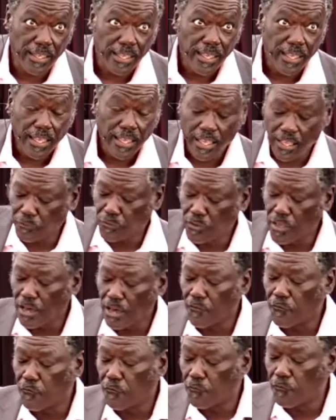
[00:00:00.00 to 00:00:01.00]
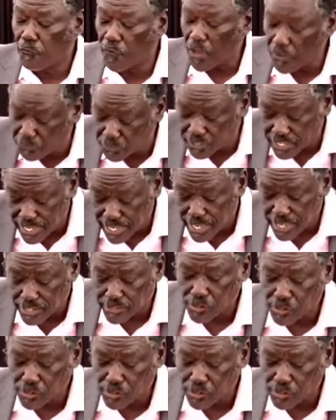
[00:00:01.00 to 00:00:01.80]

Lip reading: If you're 50 years